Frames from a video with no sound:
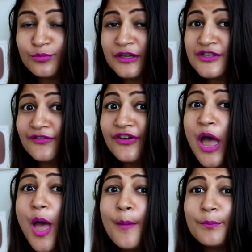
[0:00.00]
because I've
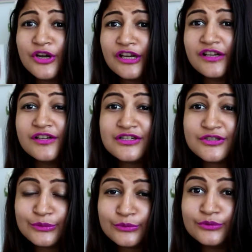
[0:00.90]
put in
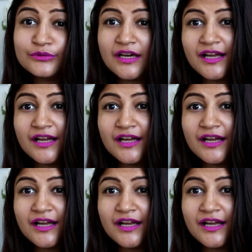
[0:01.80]
two